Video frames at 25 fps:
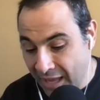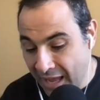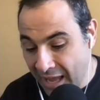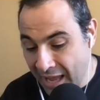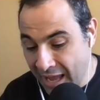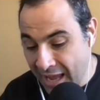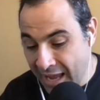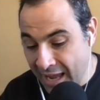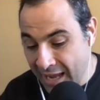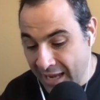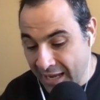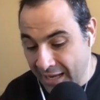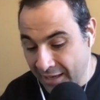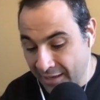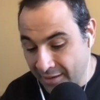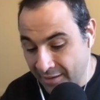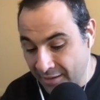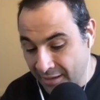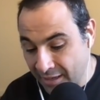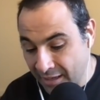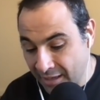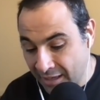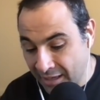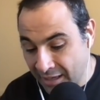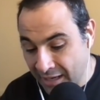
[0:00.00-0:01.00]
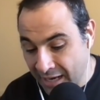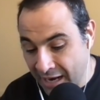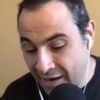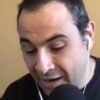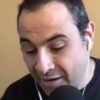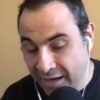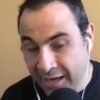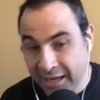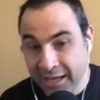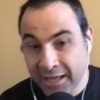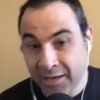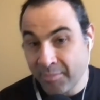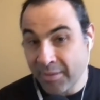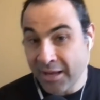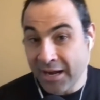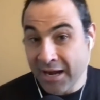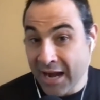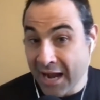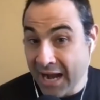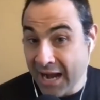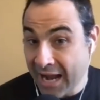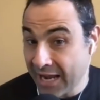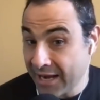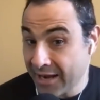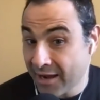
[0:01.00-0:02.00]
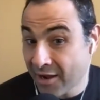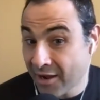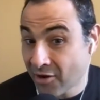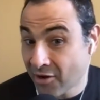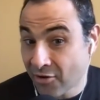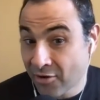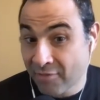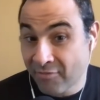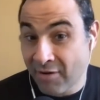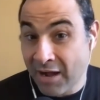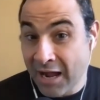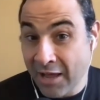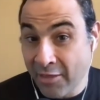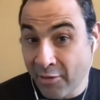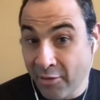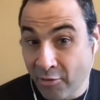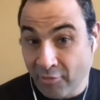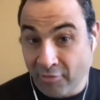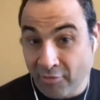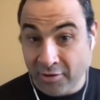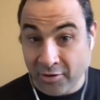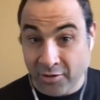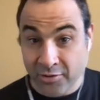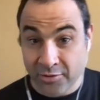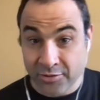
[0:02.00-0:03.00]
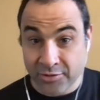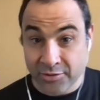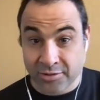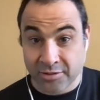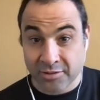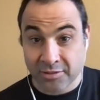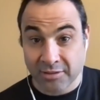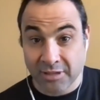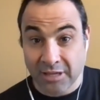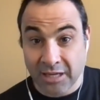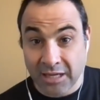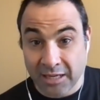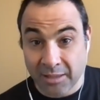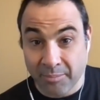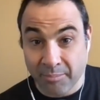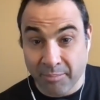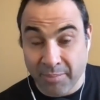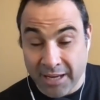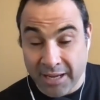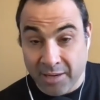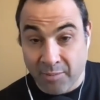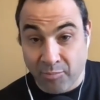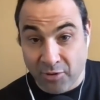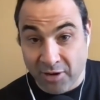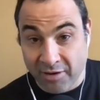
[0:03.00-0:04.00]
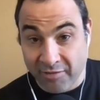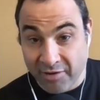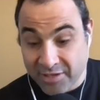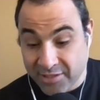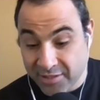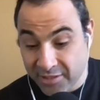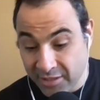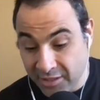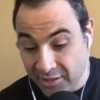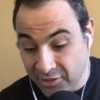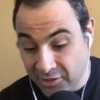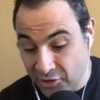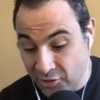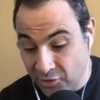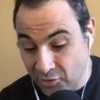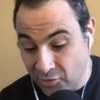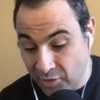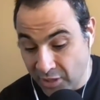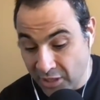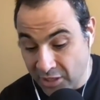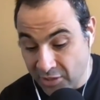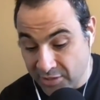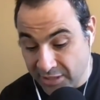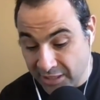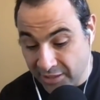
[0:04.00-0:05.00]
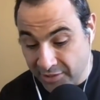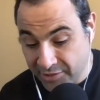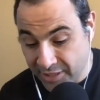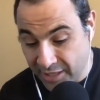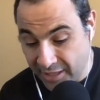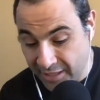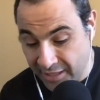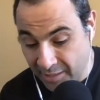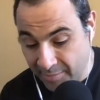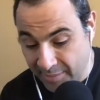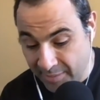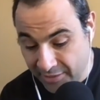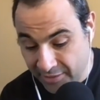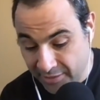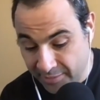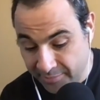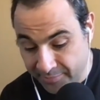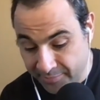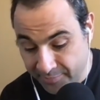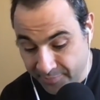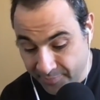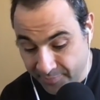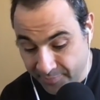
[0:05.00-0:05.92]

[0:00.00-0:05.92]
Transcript: and Eric Hinman, and I had not heard of either of those men previously. Can you tell us anything about them?